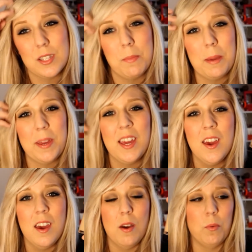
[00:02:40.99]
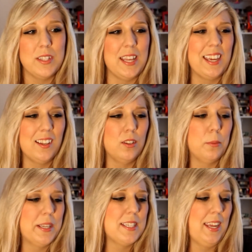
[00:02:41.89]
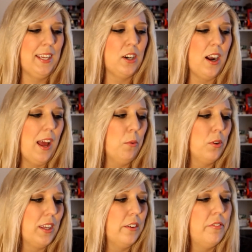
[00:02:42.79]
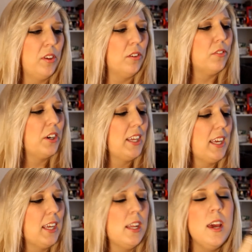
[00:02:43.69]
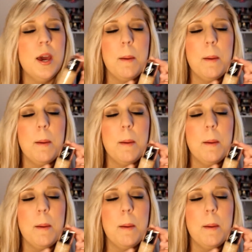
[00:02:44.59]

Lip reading: So maybe once I get a little bit tanner, I will get a feel for it again.